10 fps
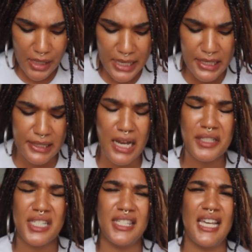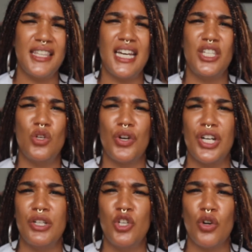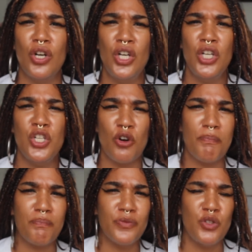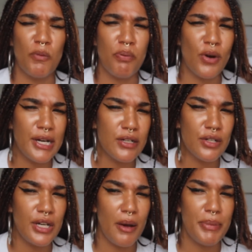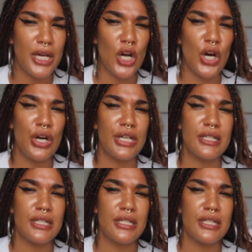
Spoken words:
It is not to say that your prayers are not being heard.